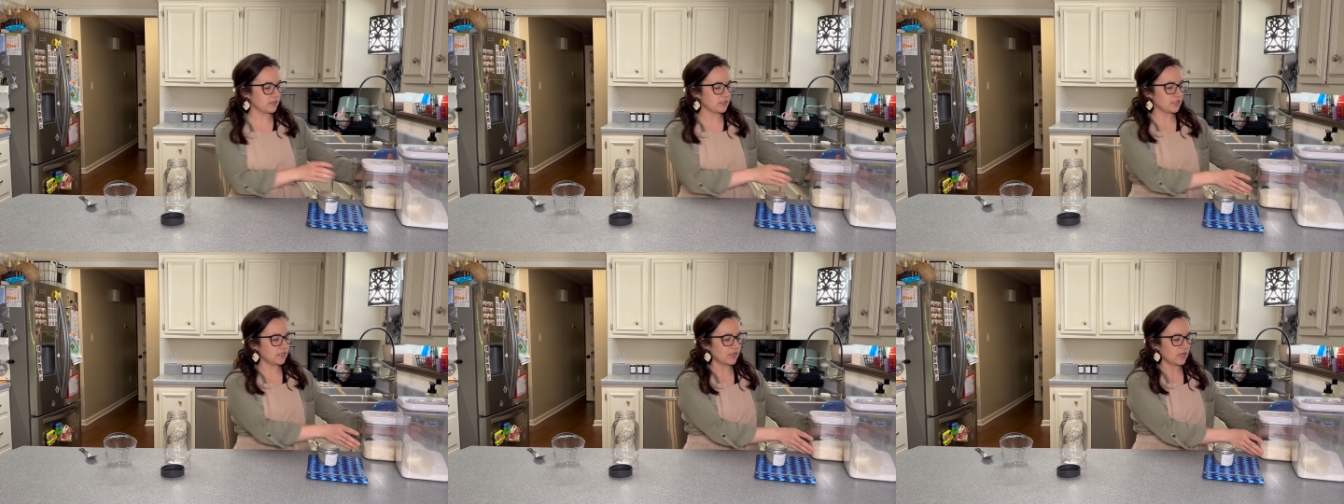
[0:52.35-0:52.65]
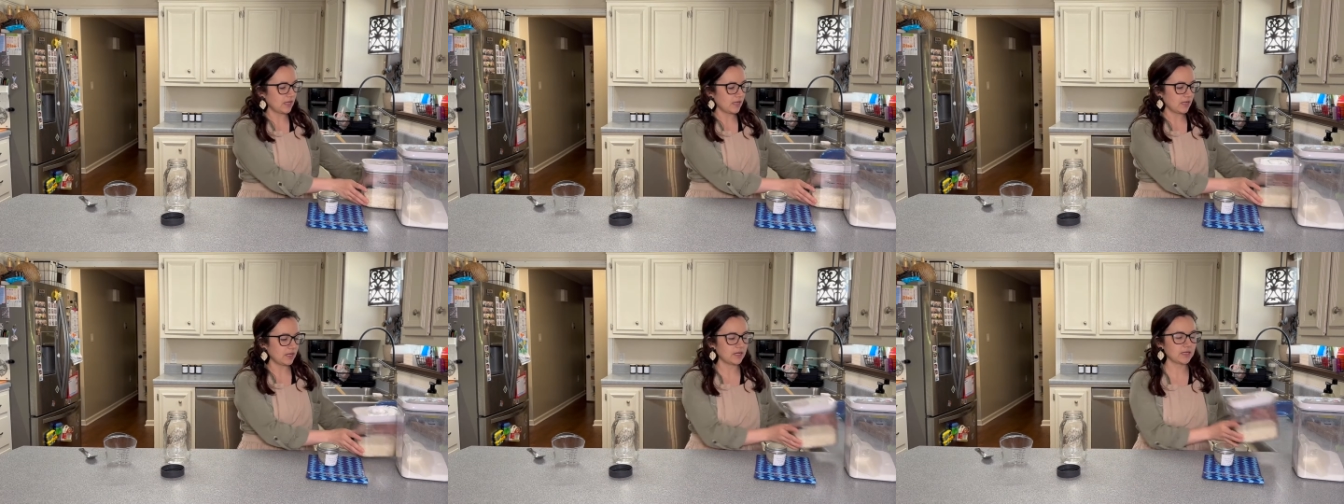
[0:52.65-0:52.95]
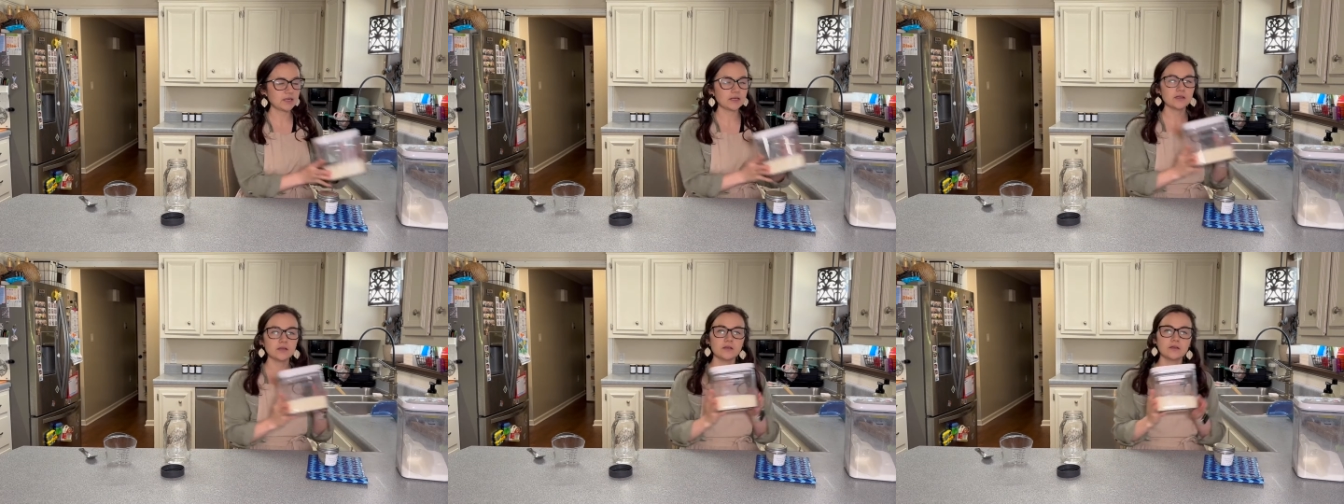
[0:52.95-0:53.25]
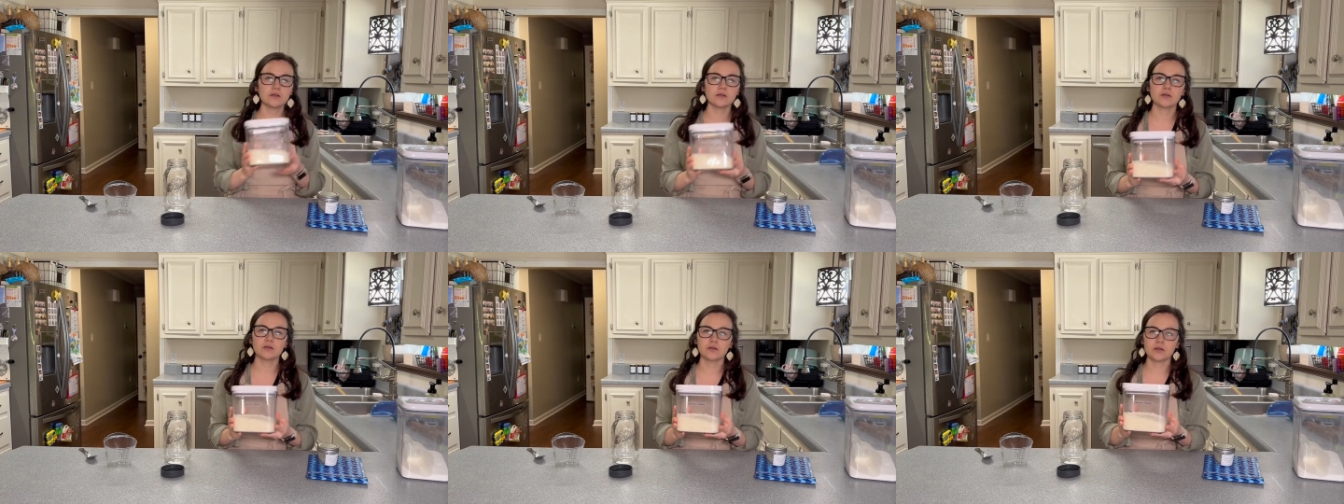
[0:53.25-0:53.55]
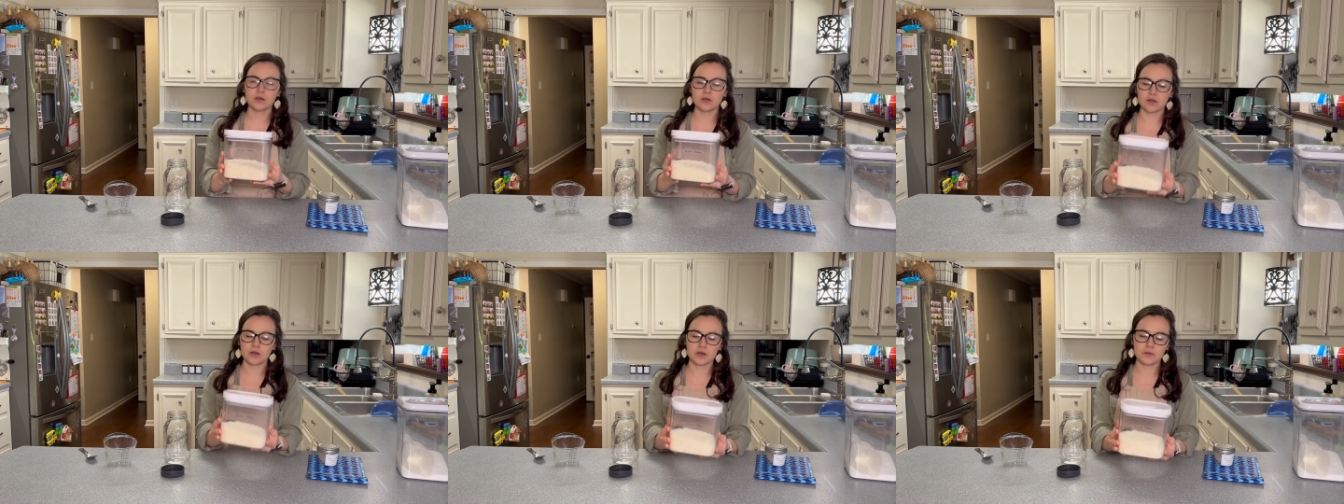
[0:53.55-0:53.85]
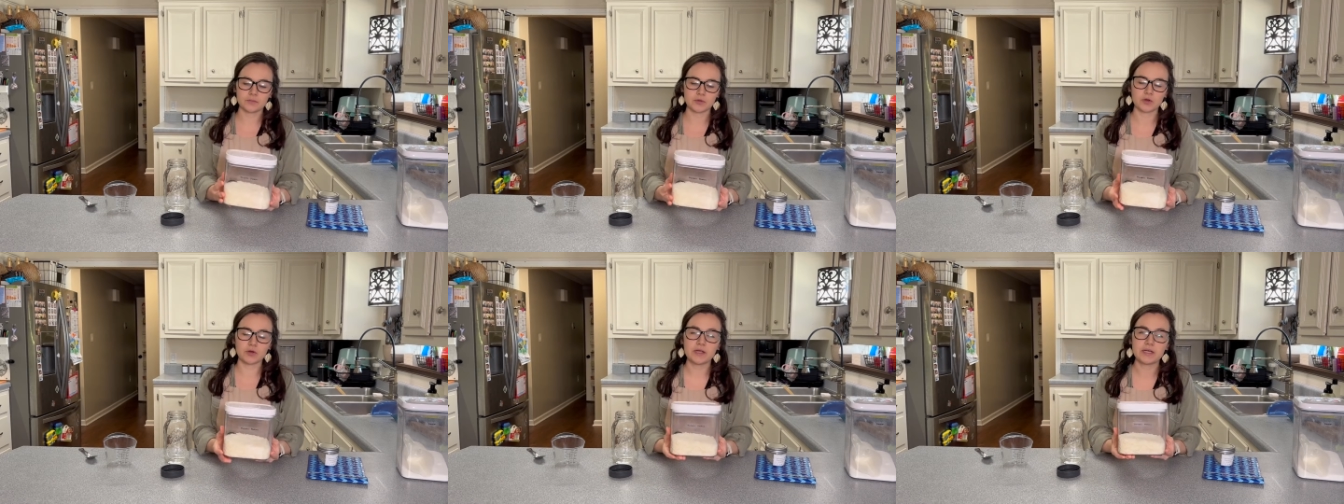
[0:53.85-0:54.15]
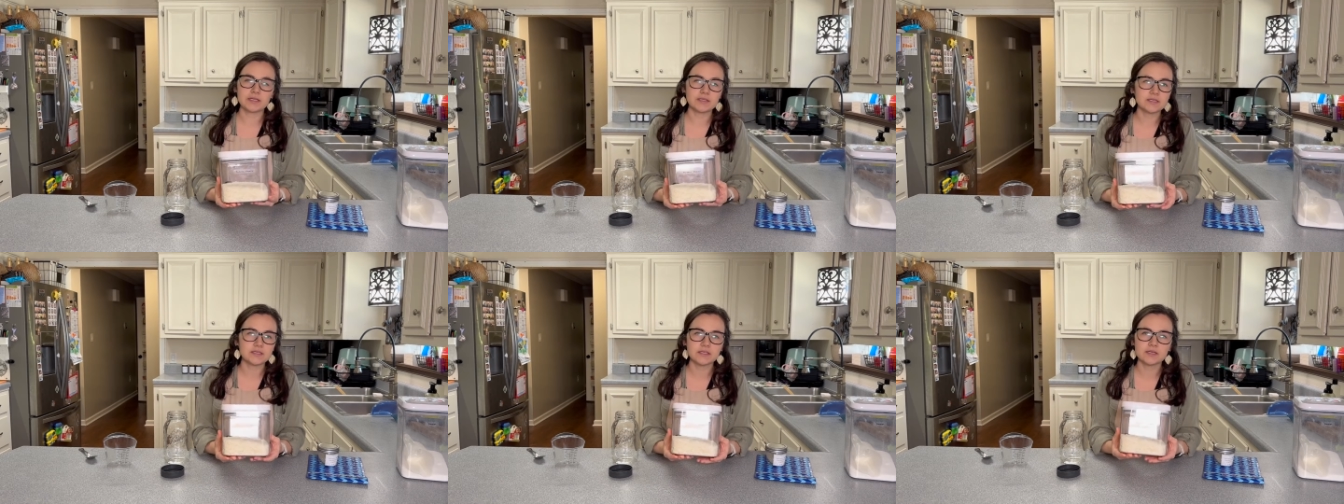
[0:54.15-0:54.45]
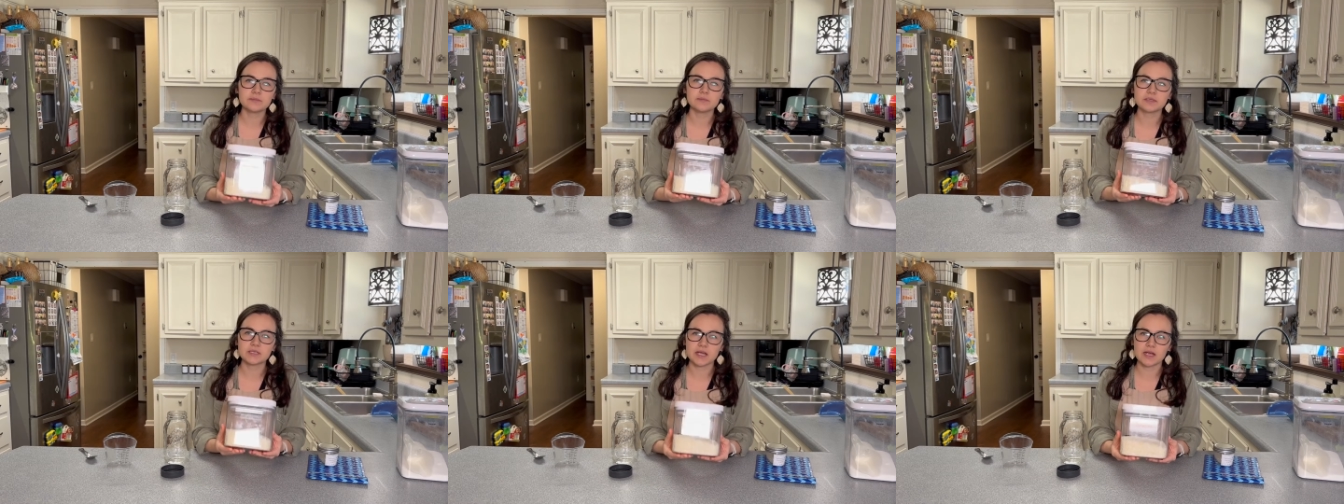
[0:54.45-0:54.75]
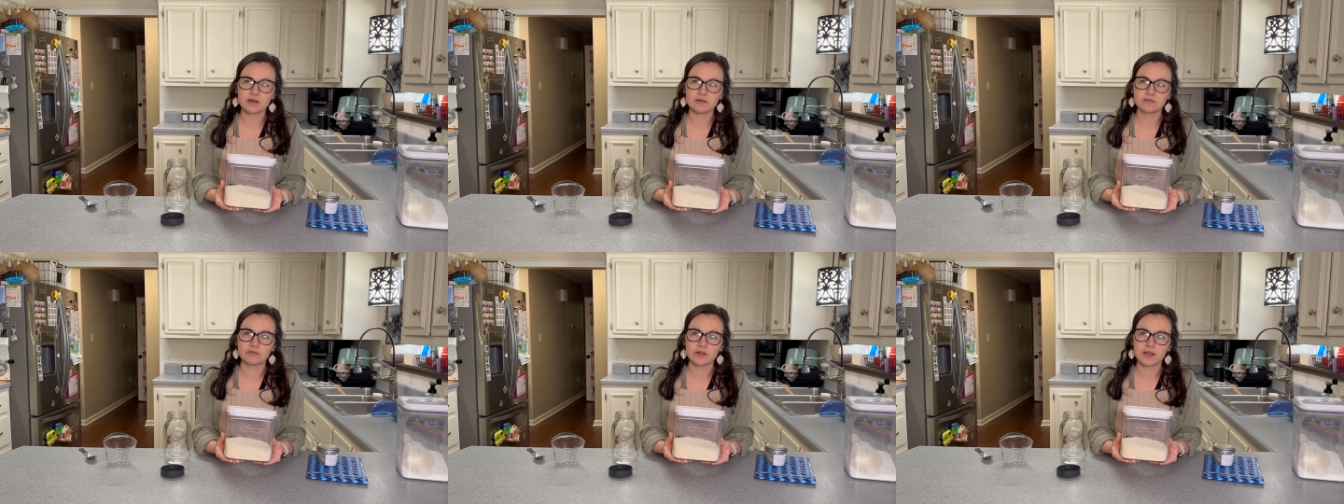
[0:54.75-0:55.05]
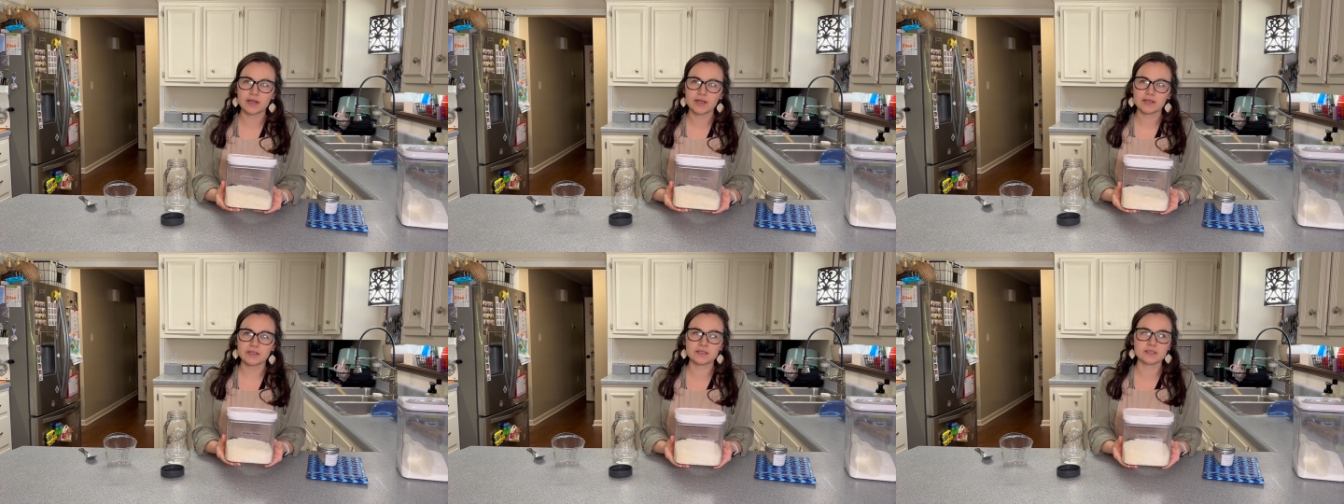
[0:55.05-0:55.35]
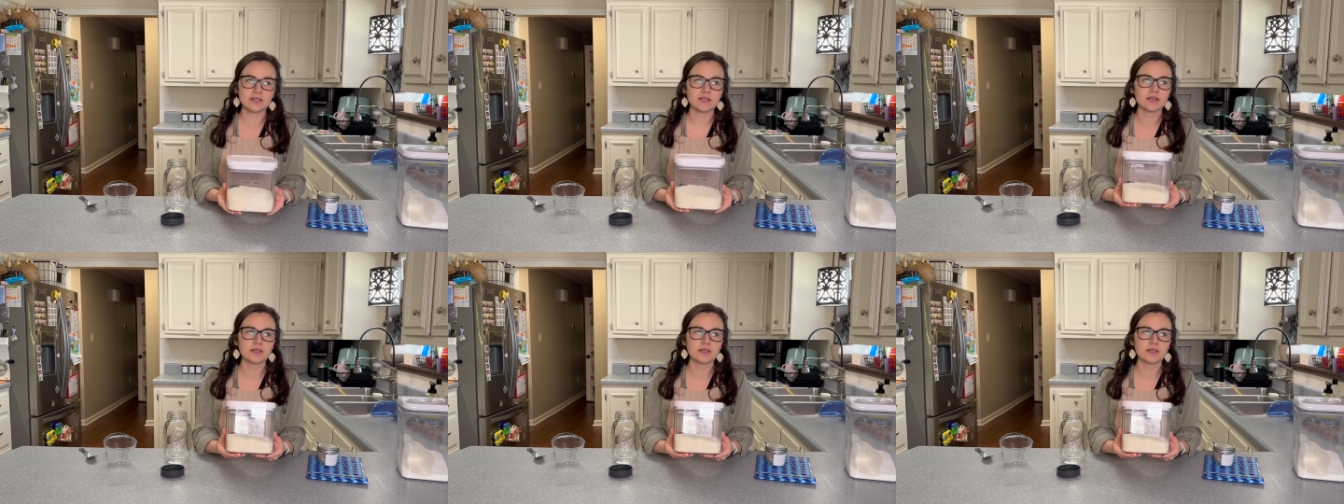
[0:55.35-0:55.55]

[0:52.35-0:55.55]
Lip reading: to need your instant potato flakes.